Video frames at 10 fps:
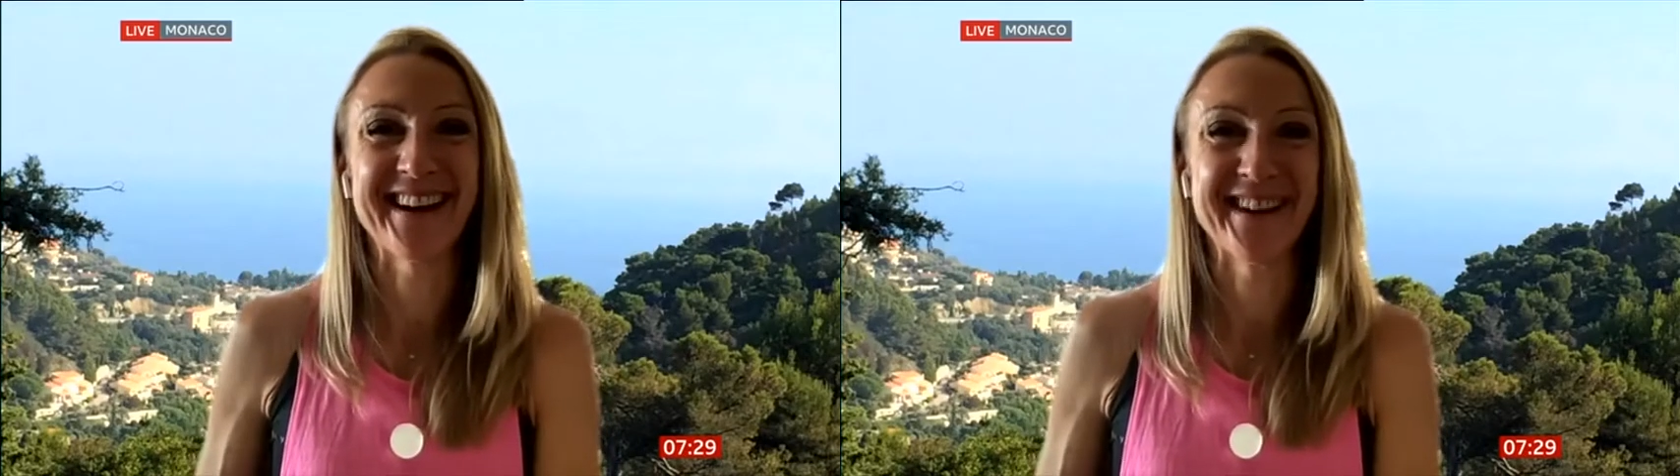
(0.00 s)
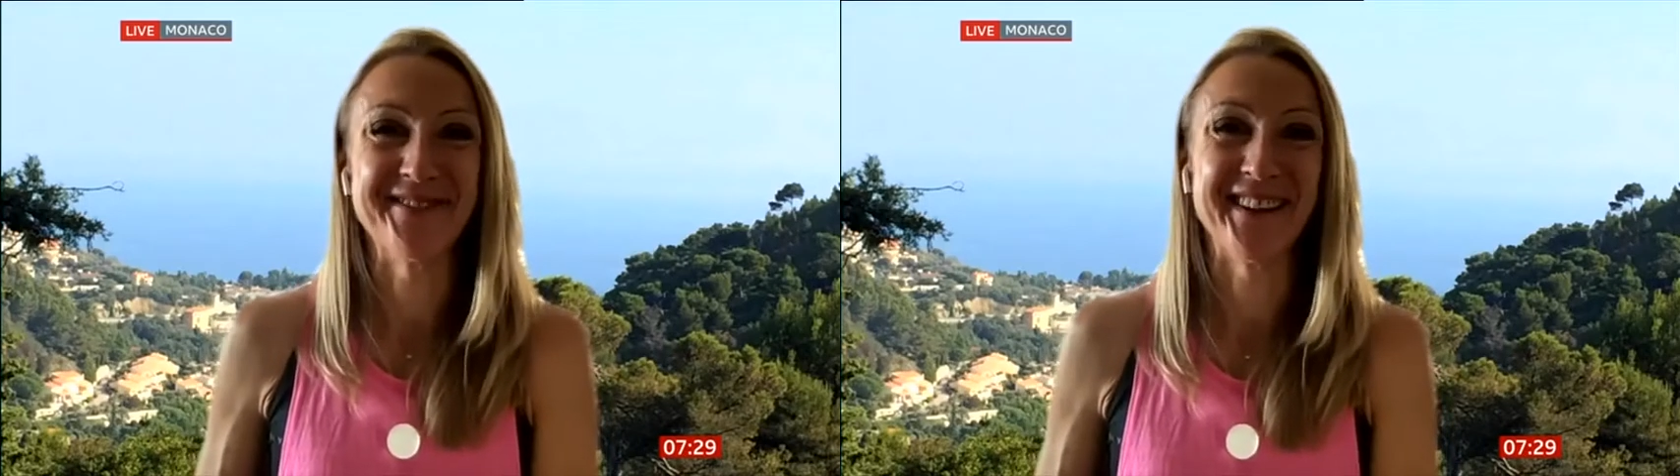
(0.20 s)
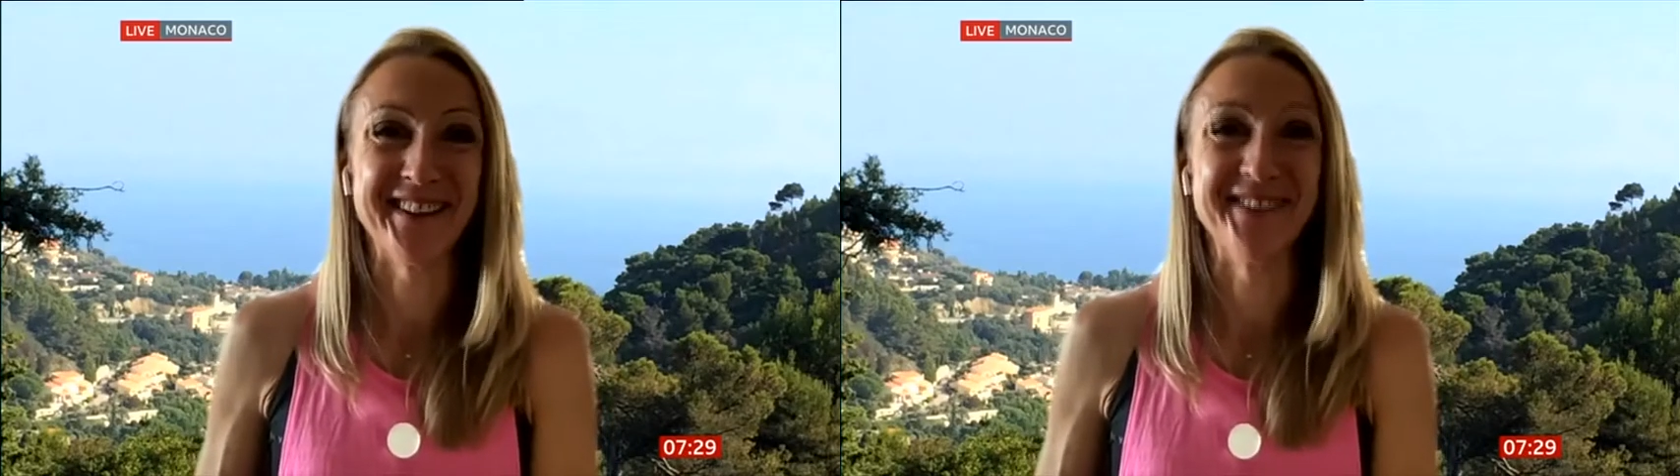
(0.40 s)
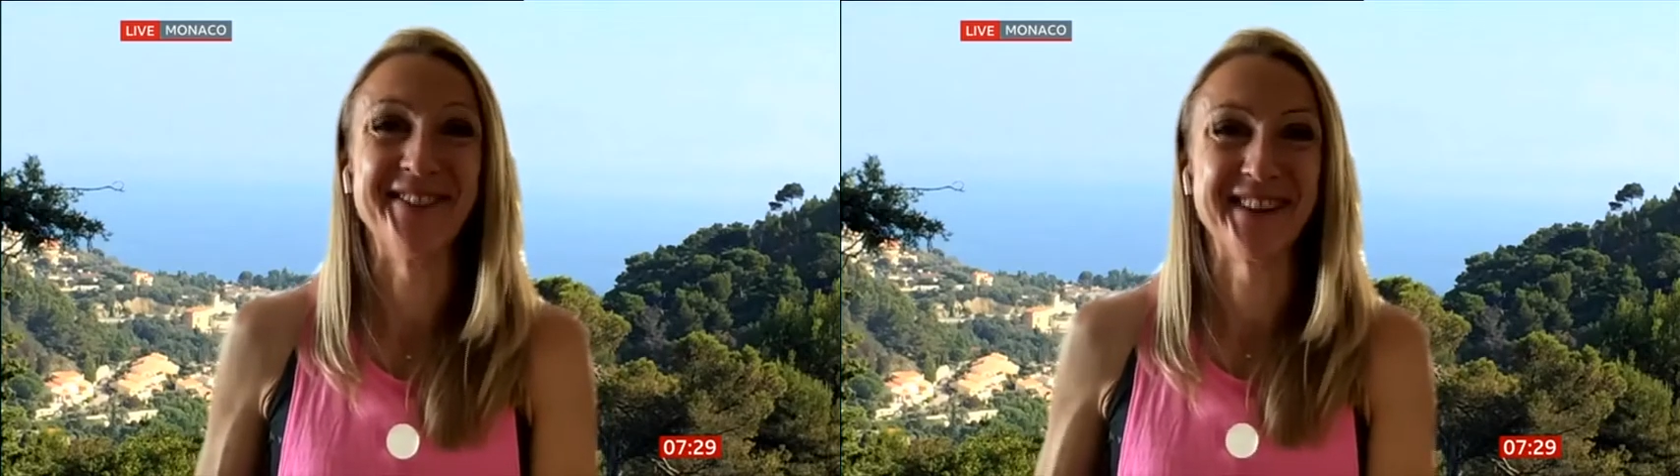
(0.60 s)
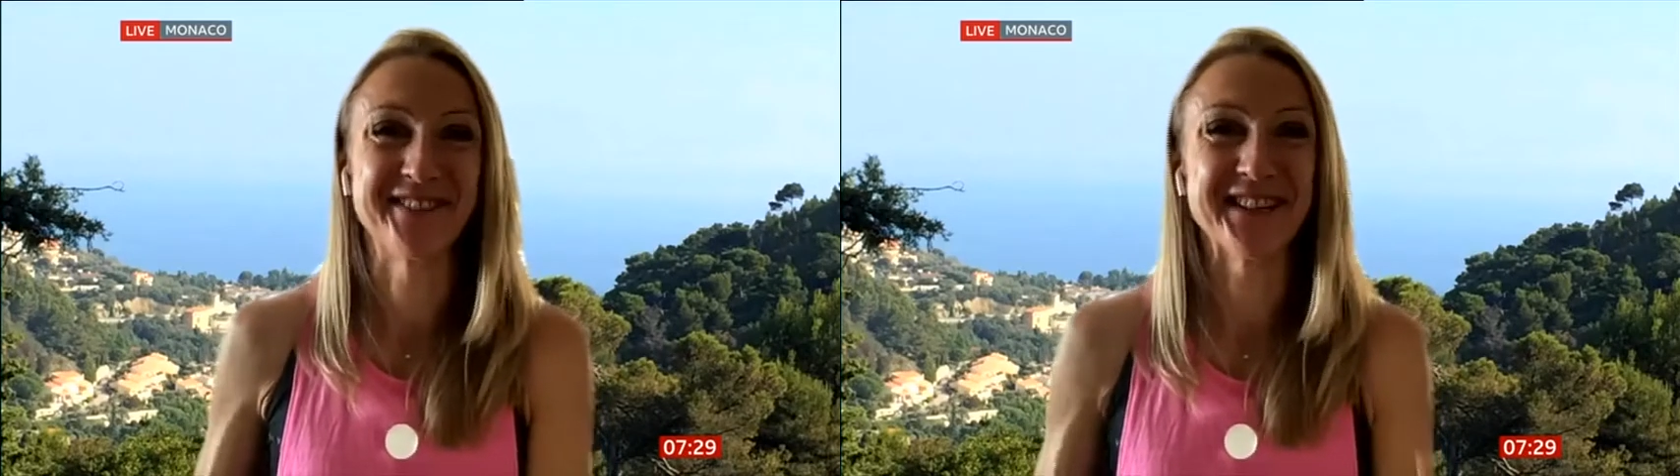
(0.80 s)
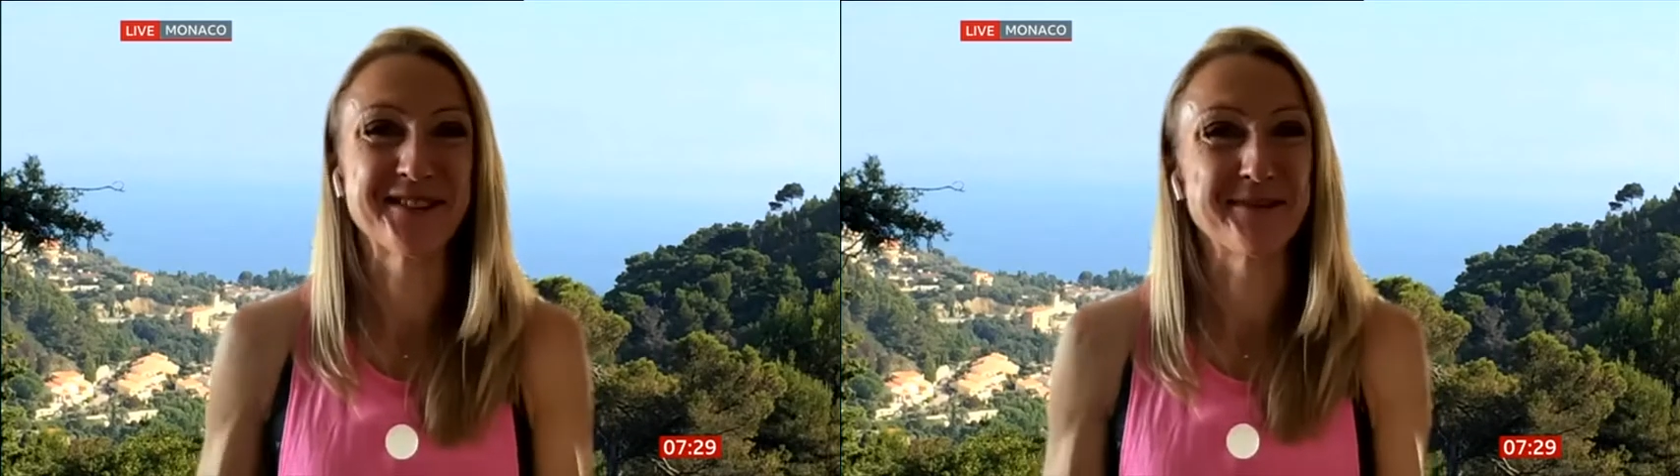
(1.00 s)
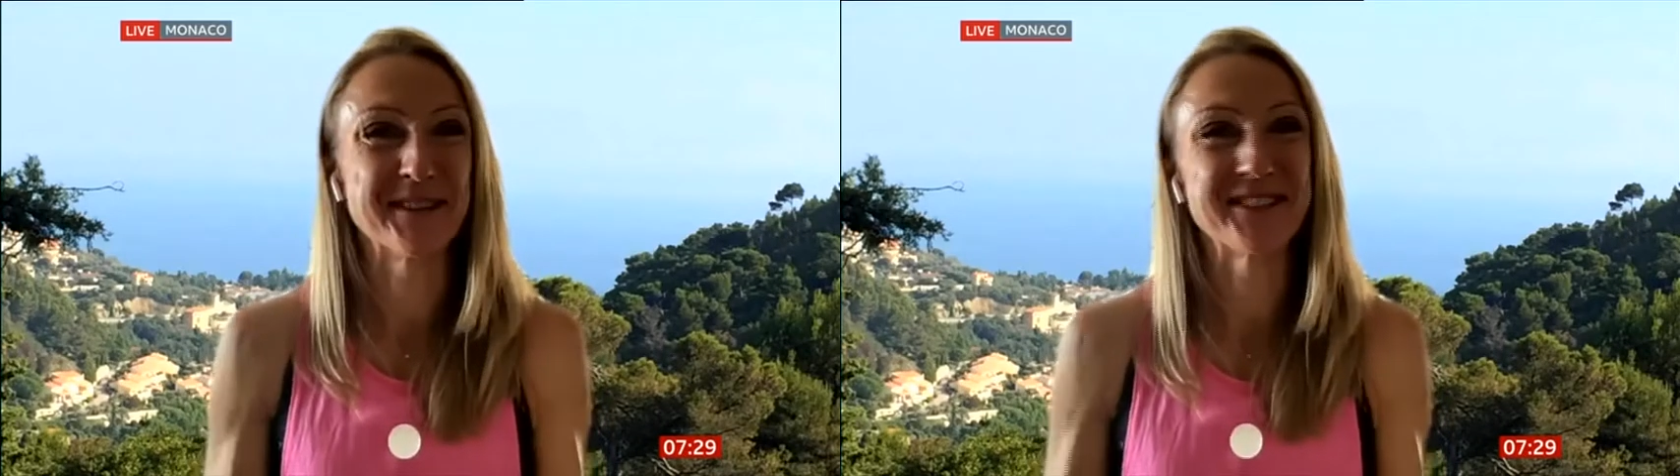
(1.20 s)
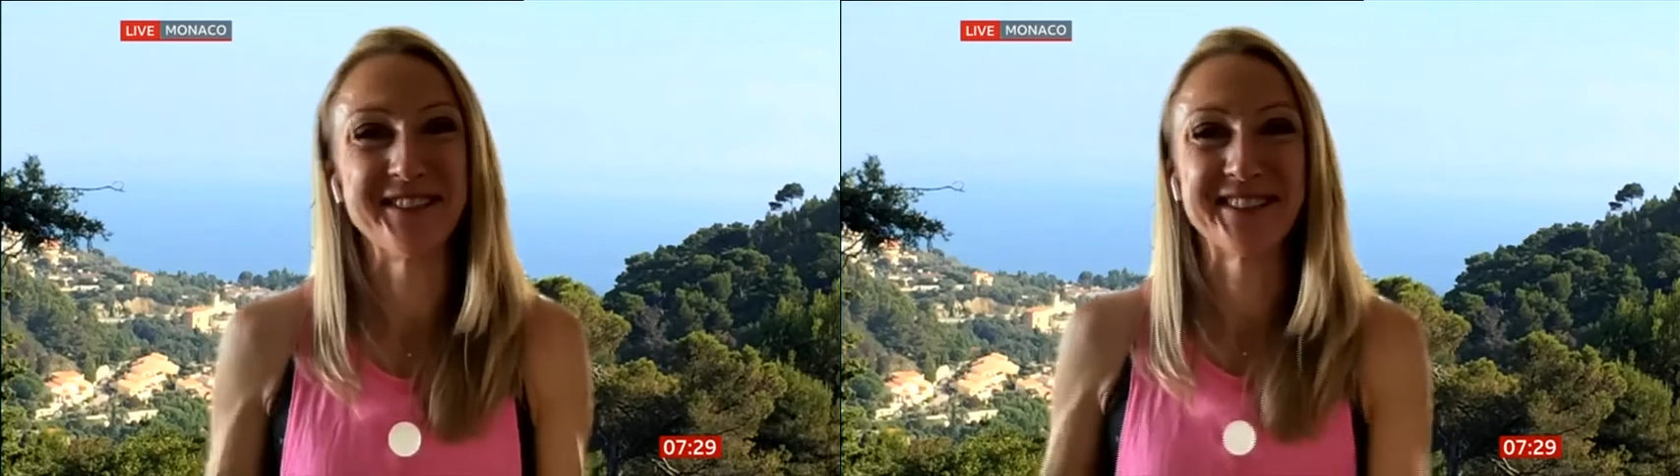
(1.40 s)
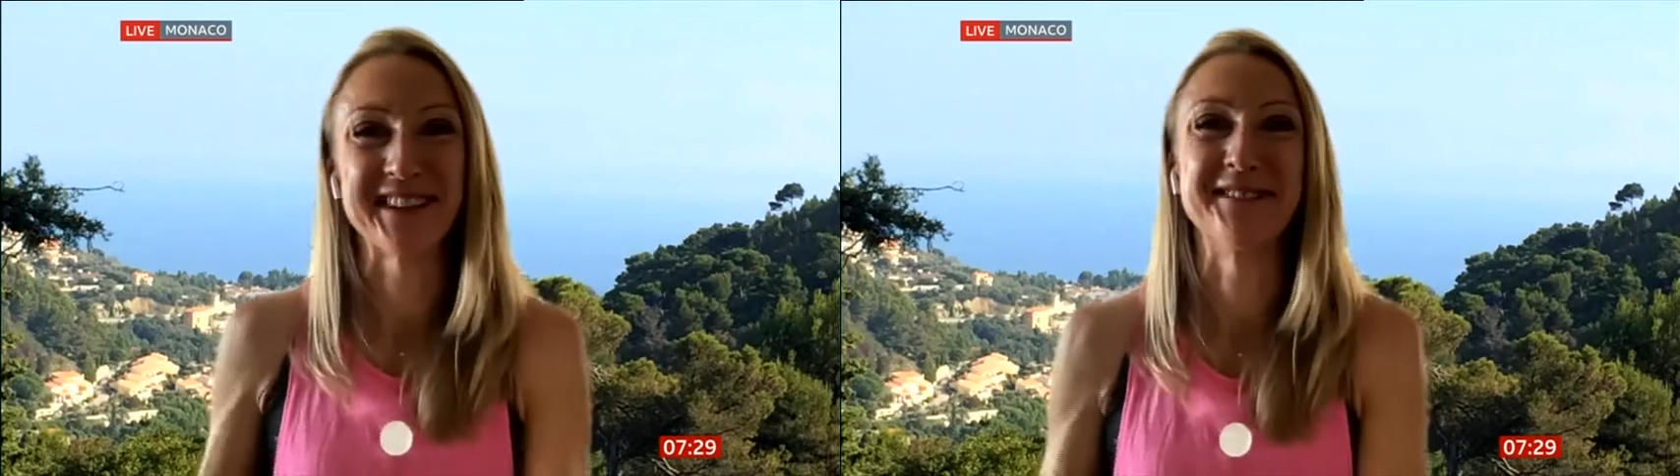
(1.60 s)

and then when I finish with my shoes,